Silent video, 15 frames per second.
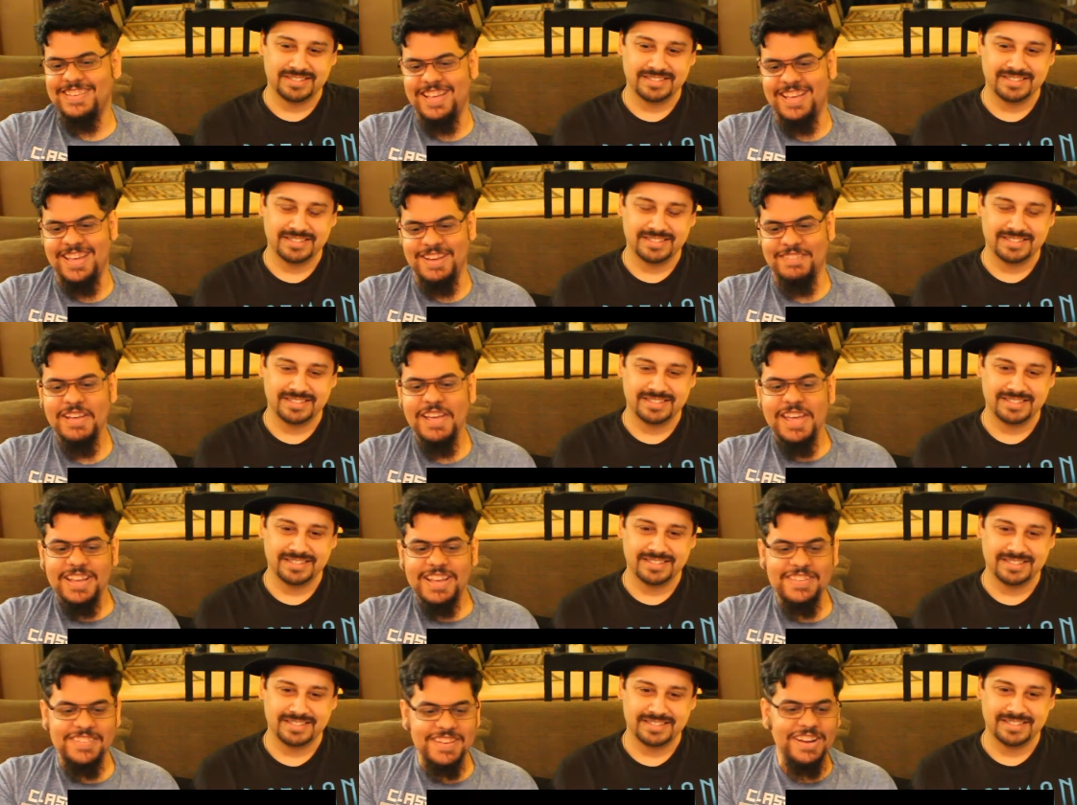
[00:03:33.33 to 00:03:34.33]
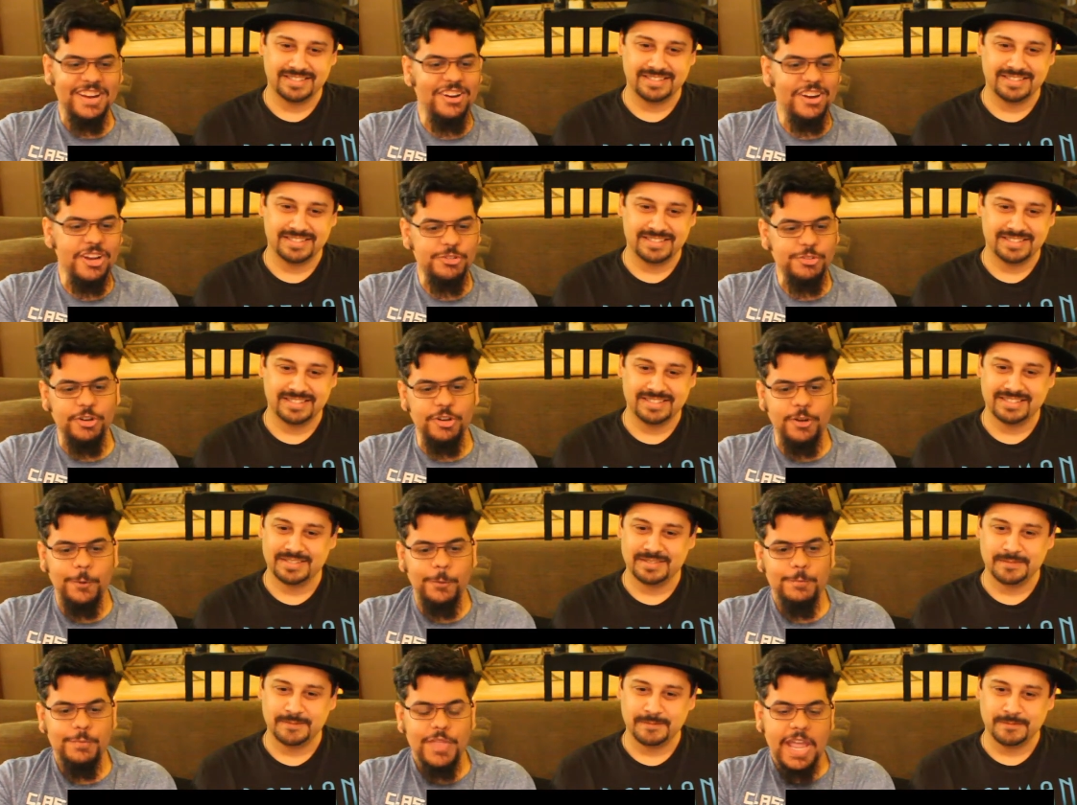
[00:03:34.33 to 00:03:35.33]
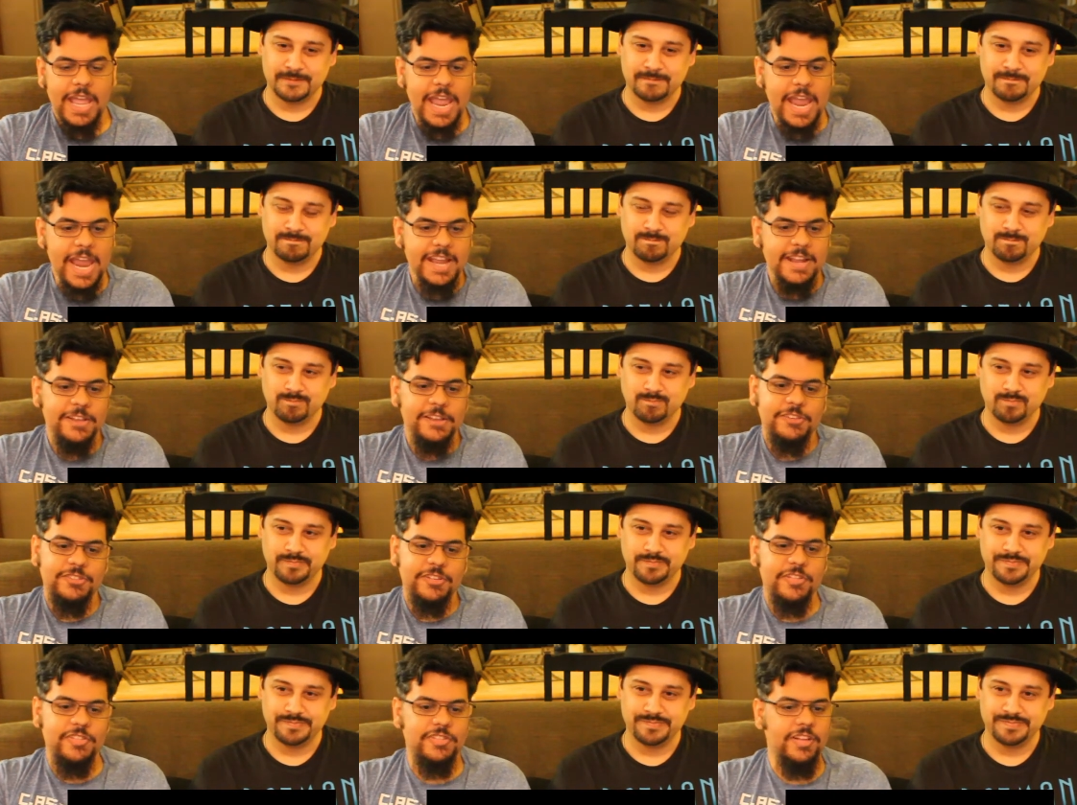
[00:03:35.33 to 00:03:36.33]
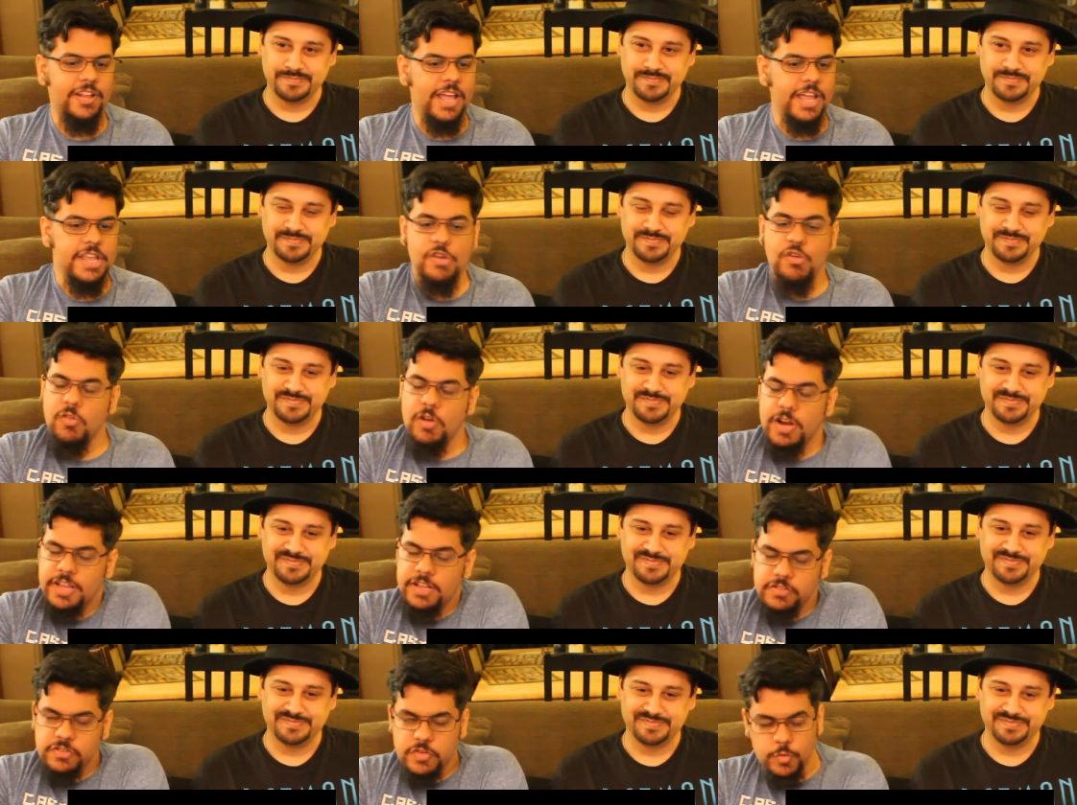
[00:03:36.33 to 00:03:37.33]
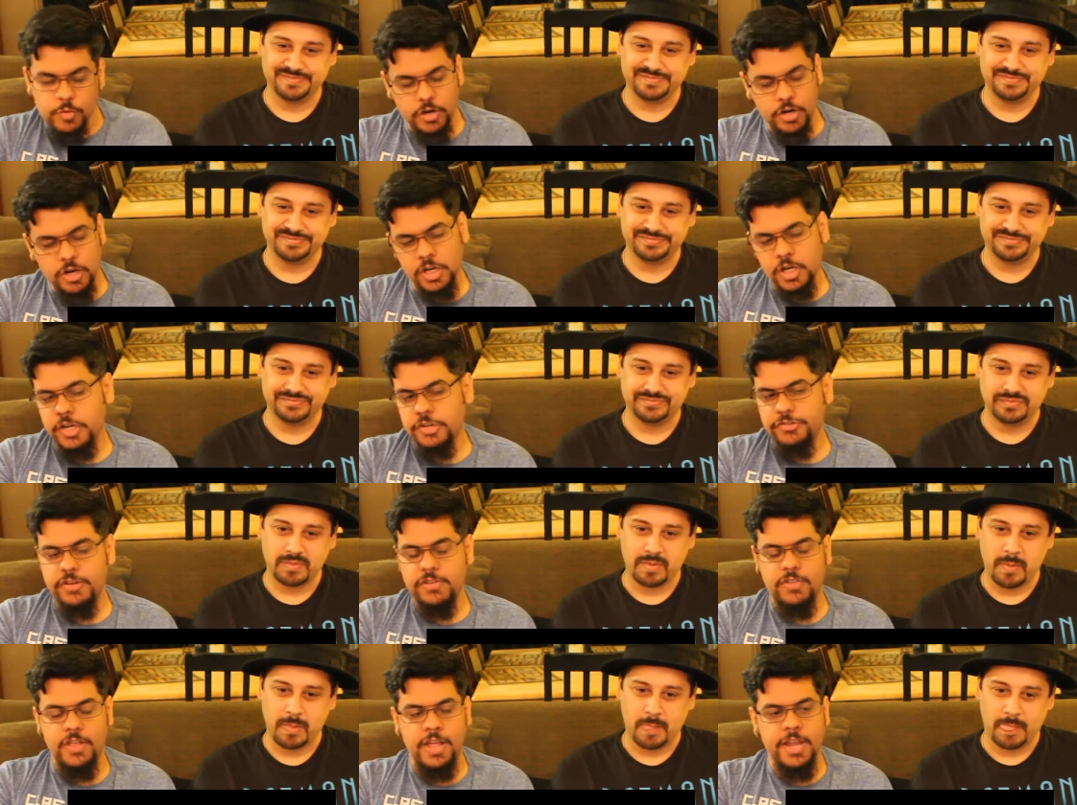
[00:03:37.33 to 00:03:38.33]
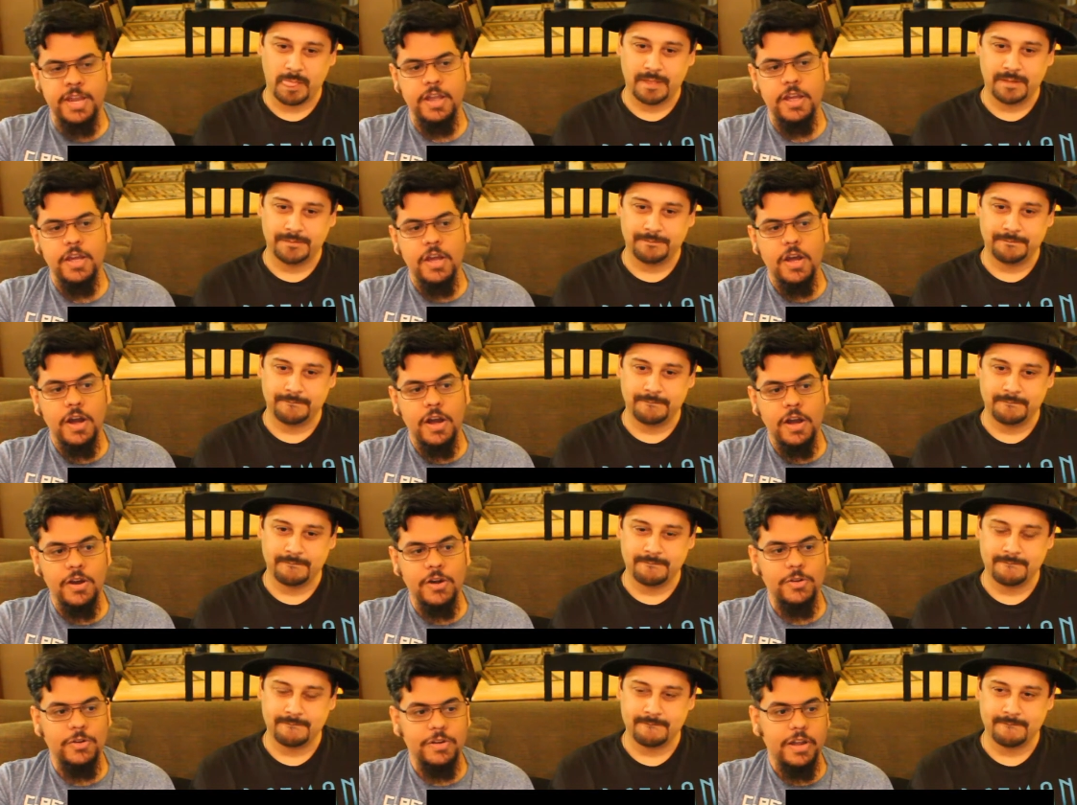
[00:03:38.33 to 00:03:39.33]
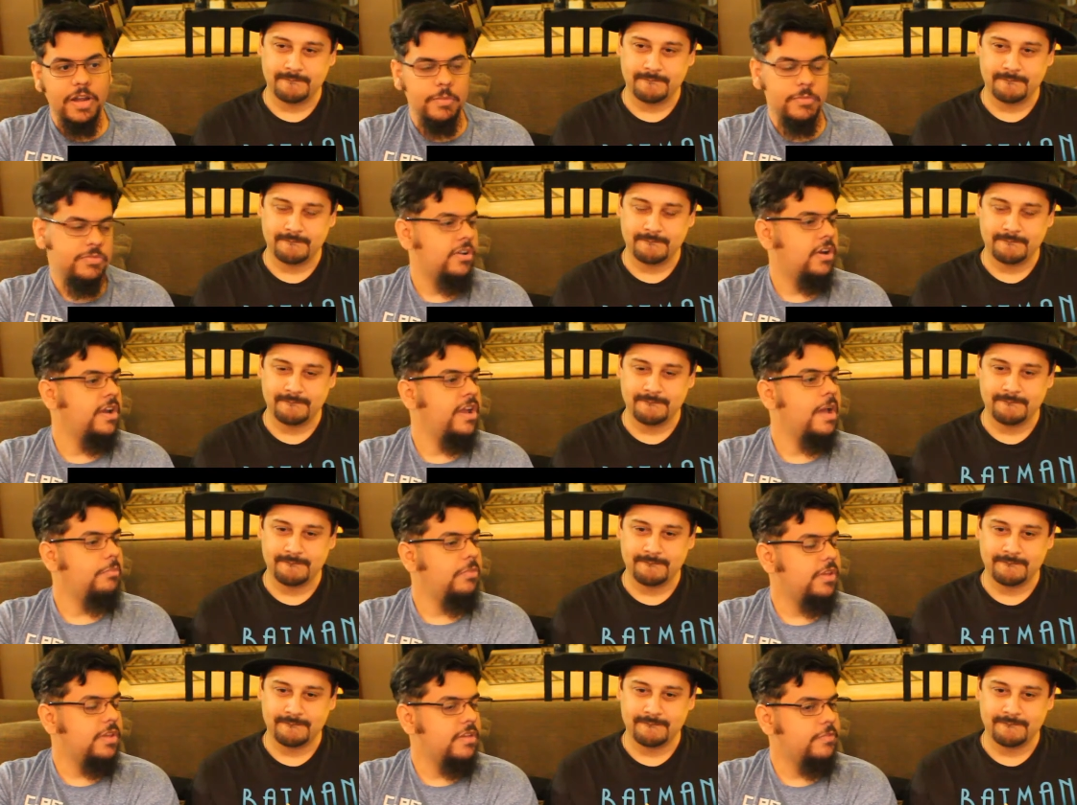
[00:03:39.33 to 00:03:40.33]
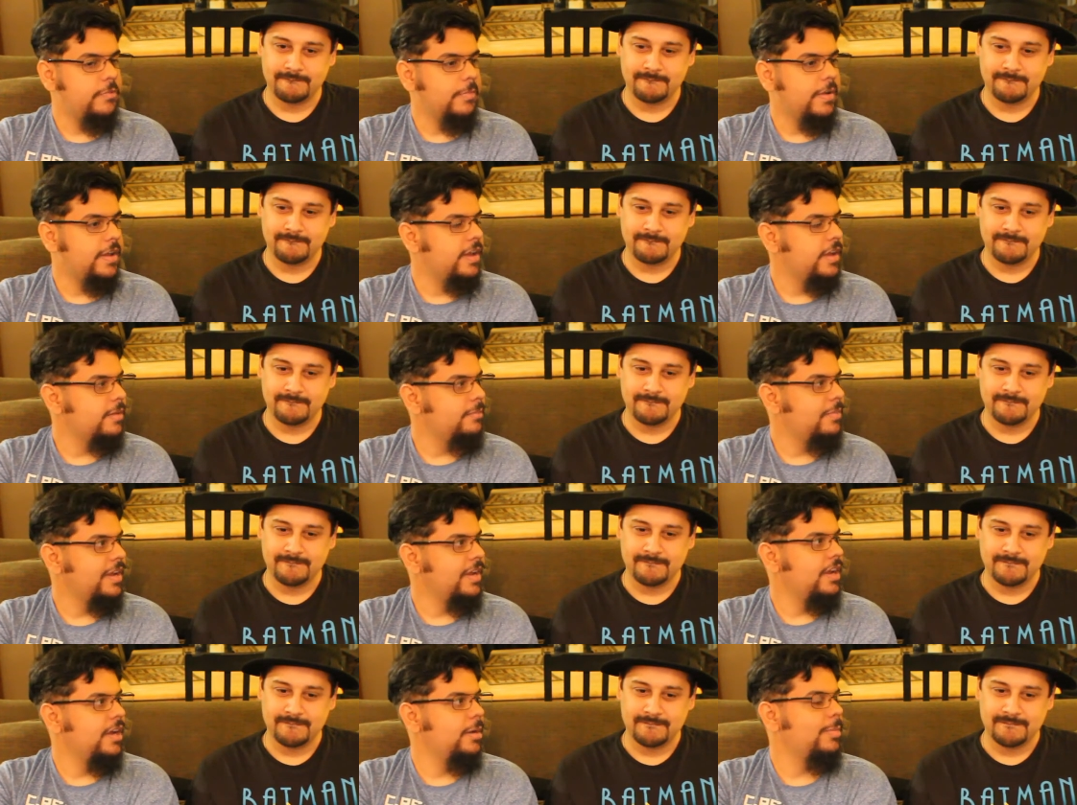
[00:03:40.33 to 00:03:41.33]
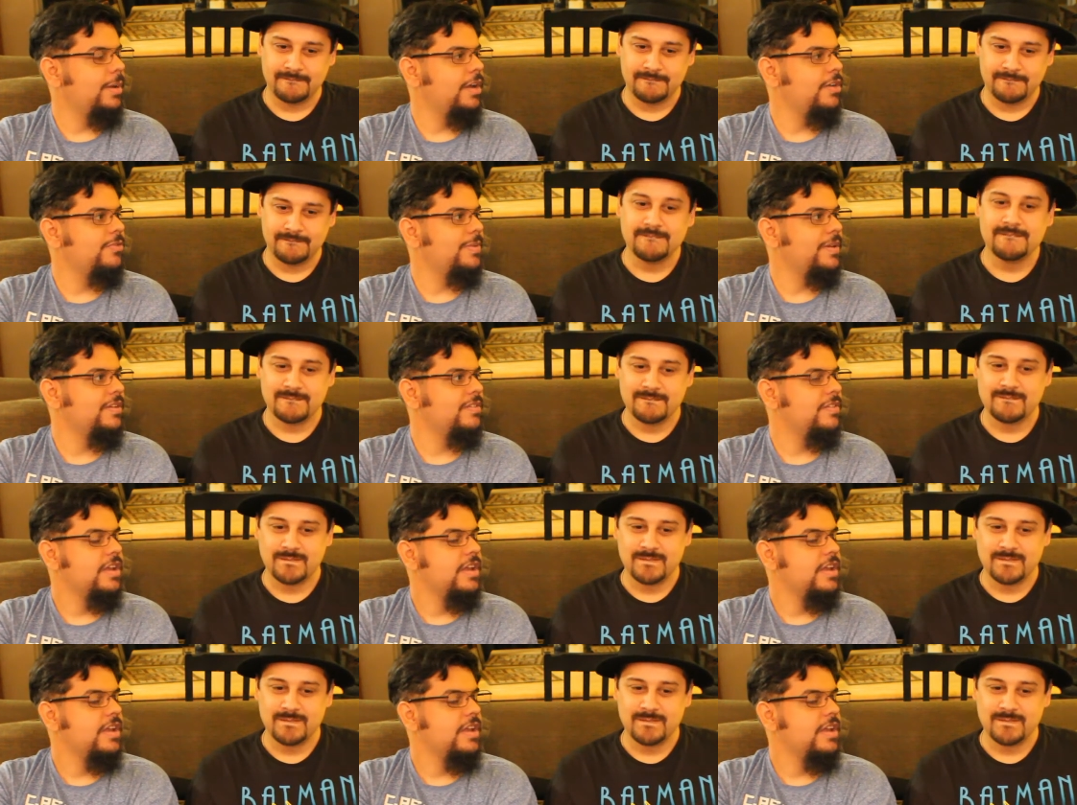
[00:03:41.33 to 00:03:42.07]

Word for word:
Speaker 1: time. Cause the original Ada's just like you run into her and she's like, "Oh, I'm sorry, I'm looking for my my um, husband."